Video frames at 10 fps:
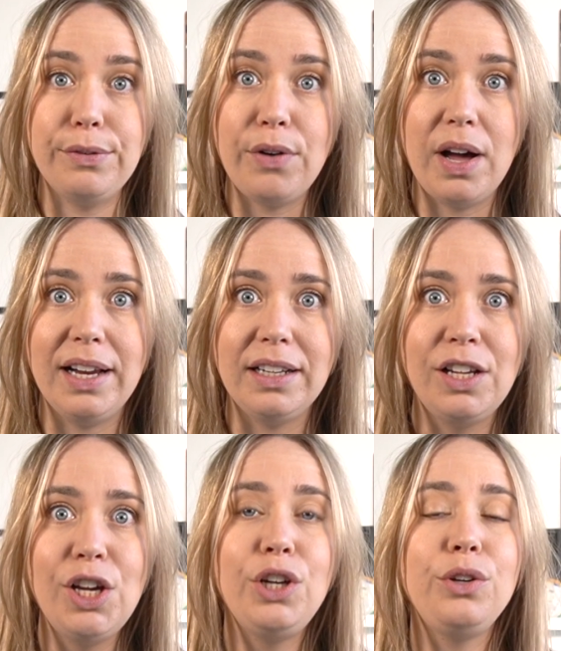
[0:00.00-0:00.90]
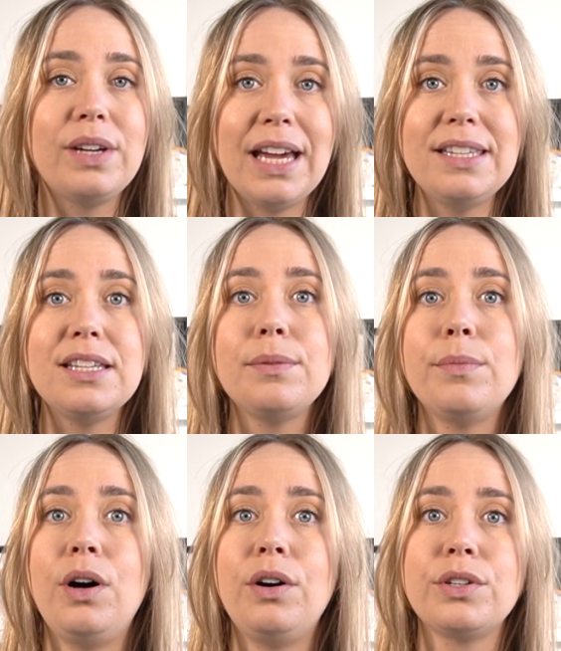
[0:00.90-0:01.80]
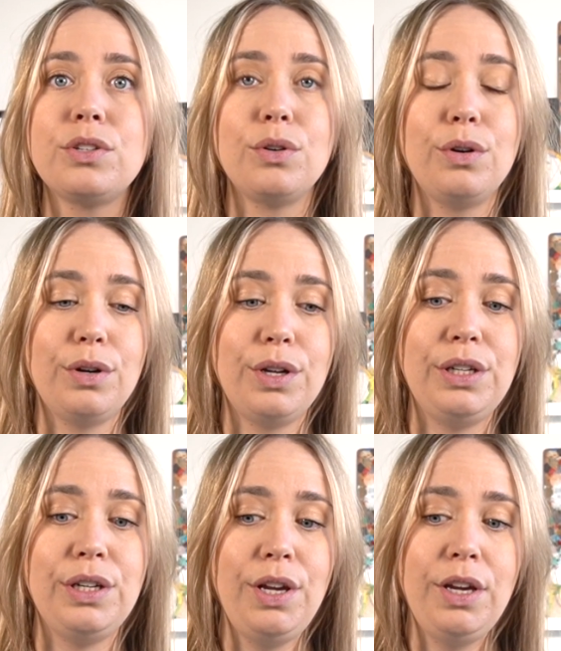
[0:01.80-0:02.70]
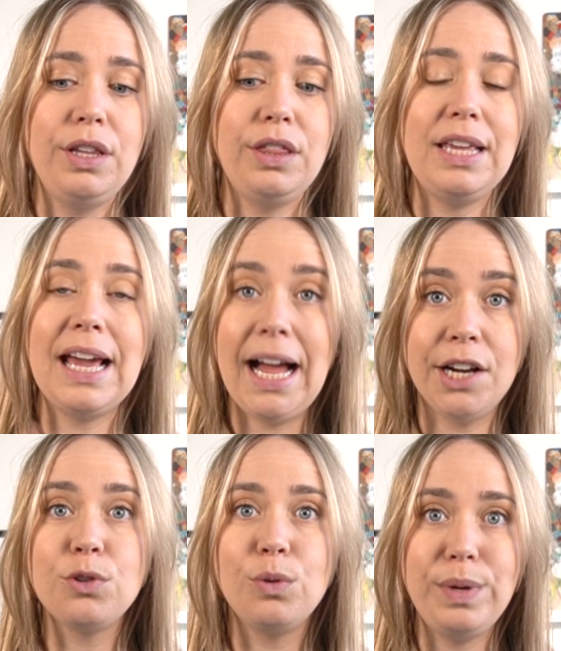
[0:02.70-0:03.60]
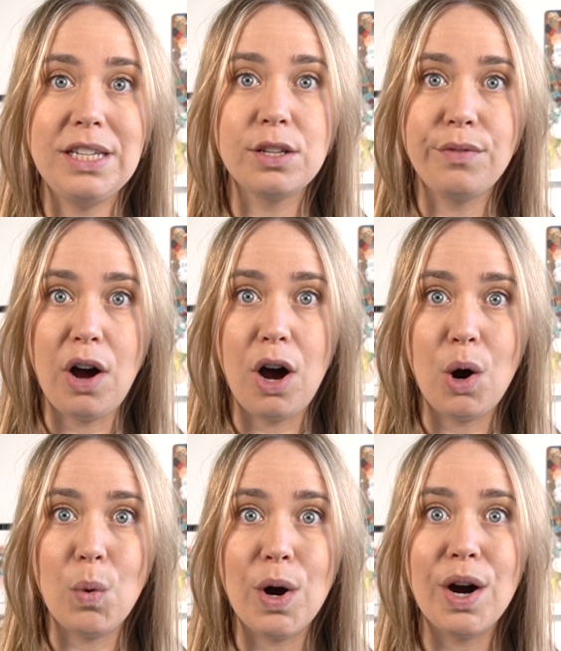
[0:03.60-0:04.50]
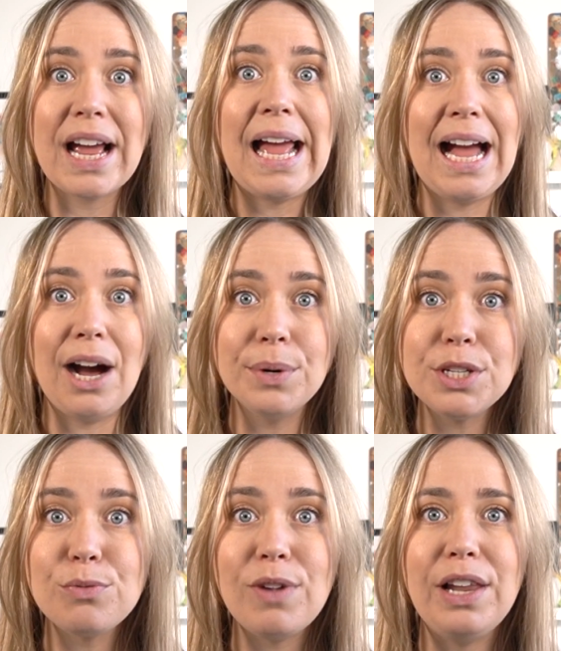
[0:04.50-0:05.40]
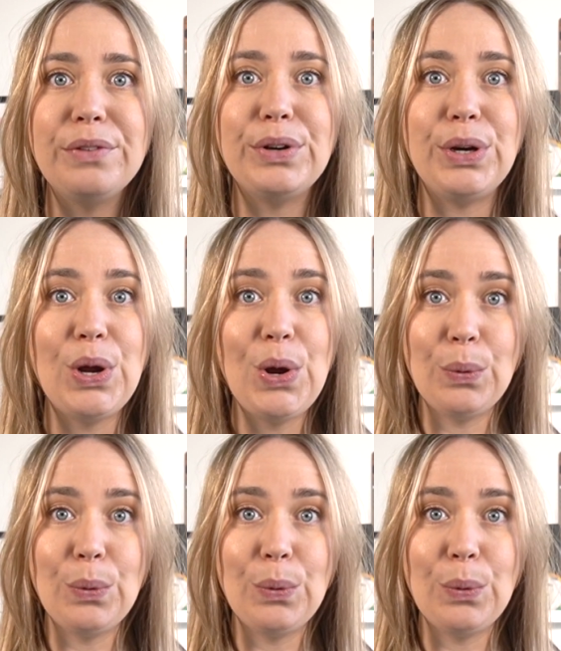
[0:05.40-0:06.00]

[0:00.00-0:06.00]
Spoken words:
fine. You're getting marked on the actual piece of artwork, how it's relevant,